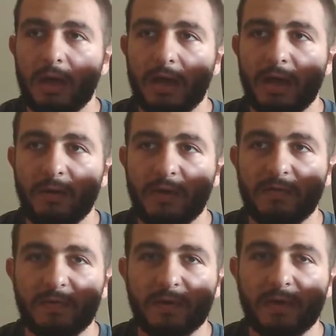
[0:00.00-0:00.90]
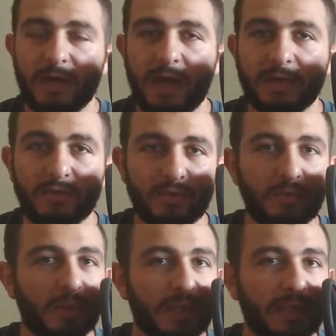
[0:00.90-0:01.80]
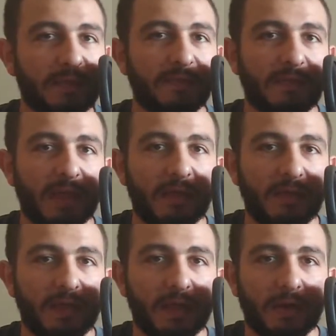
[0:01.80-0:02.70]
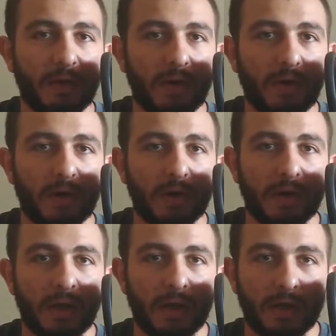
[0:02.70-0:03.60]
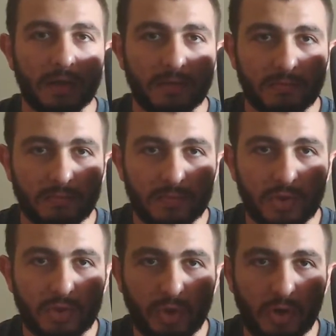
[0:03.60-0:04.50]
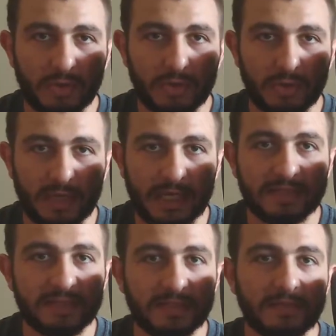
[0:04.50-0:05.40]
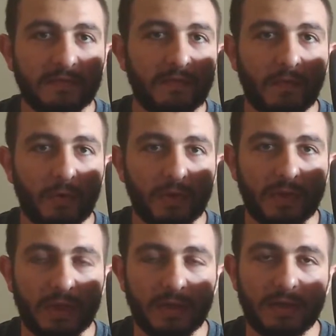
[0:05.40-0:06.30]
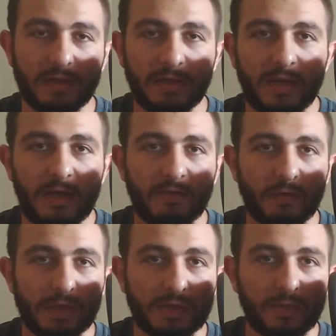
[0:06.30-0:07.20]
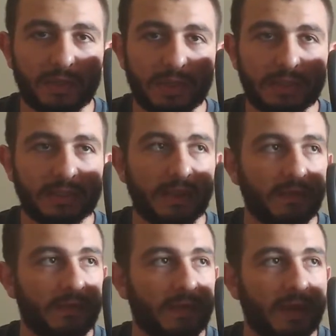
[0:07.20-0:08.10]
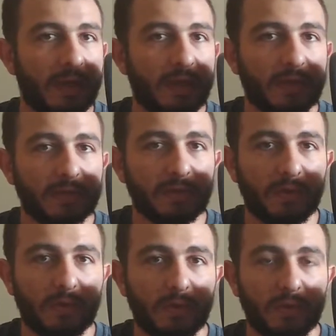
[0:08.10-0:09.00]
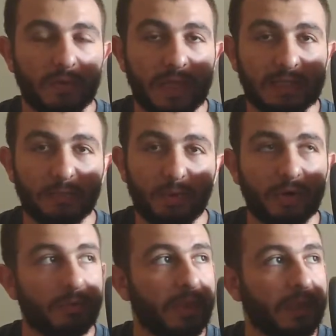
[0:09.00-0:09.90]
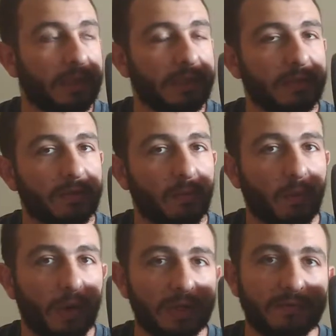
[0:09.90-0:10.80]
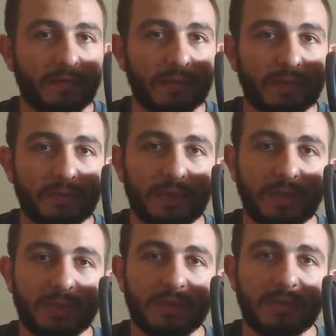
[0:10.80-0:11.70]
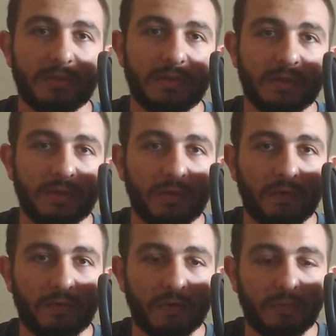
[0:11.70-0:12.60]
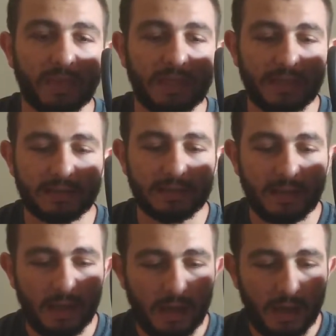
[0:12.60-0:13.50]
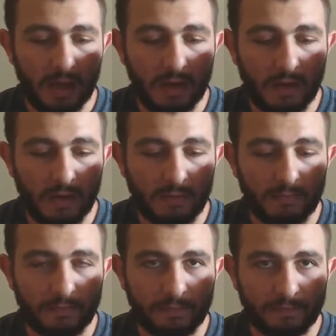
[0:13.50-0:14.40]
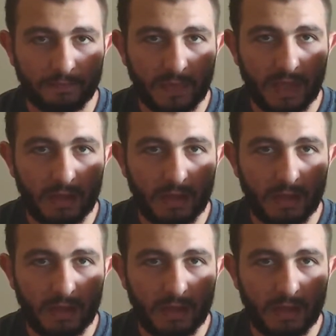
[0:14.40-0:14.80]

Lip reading: However, I do believe that there are charger cases for the Switch itself. So that's portability, one for the Switch, zero for the PS. Um,